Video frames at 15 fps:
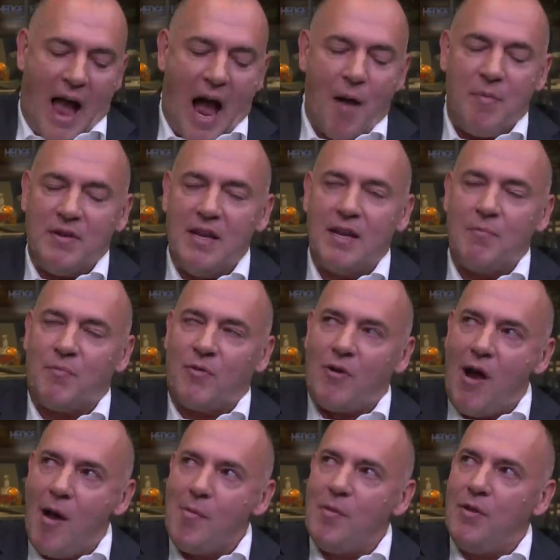happening
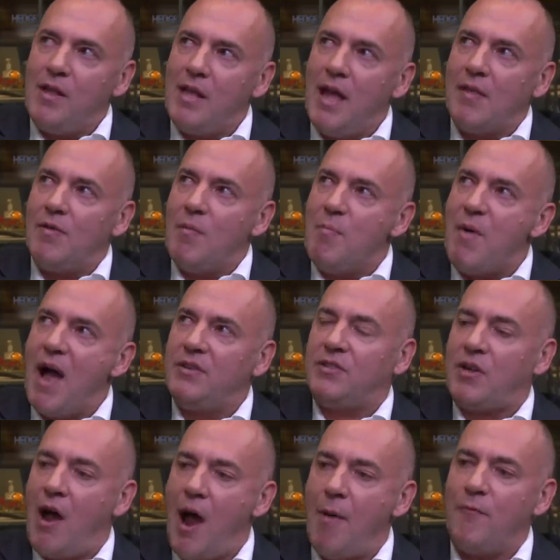probably at the
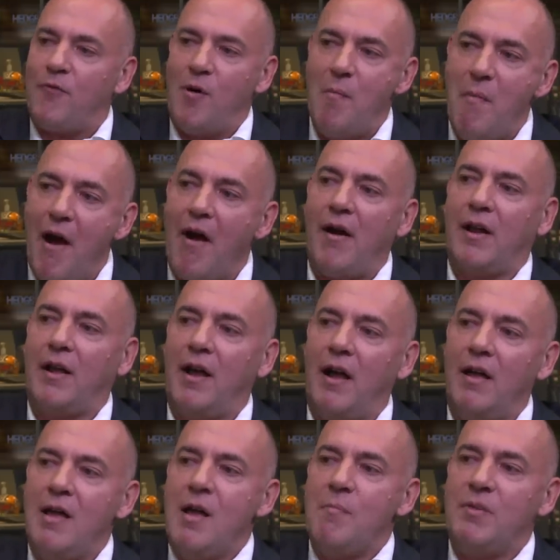best time for
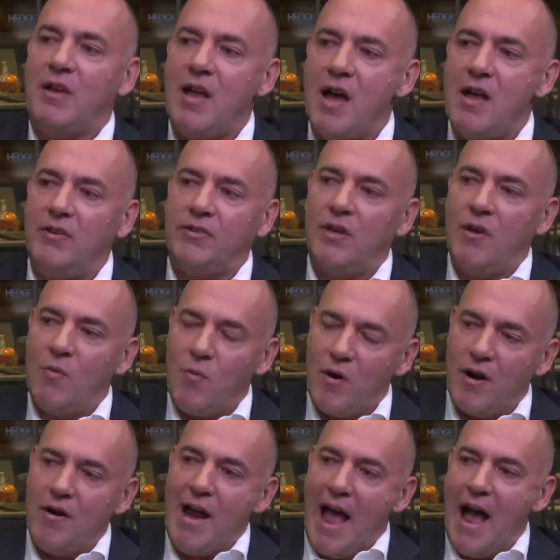America because
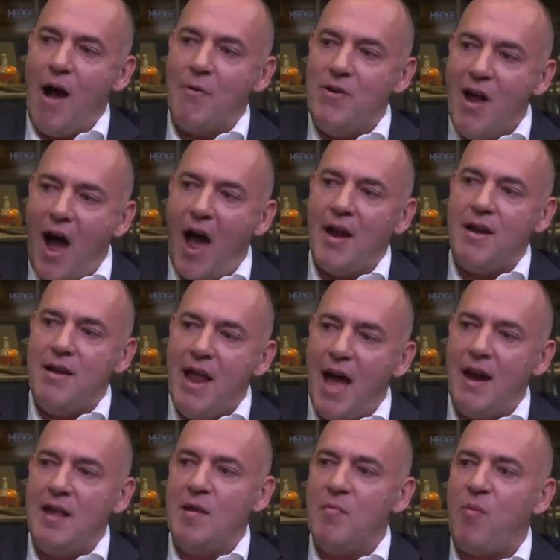we are now not a
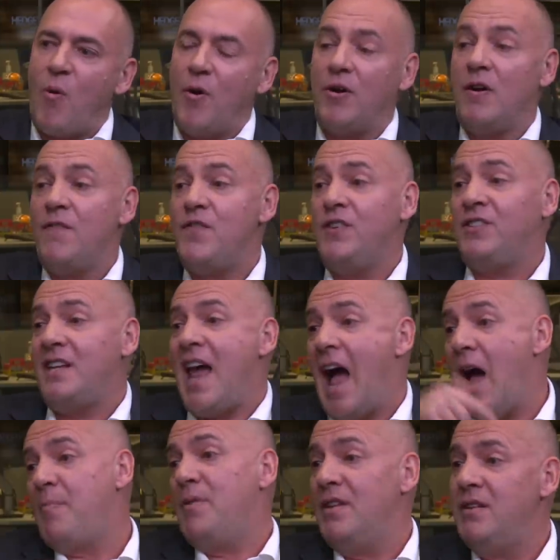net importer. If this had
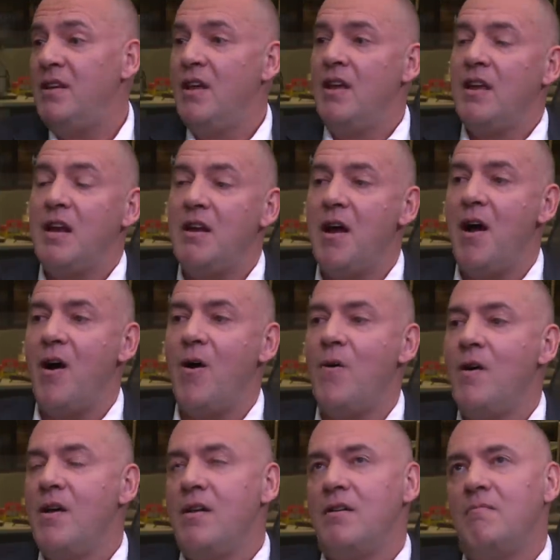happened, you know,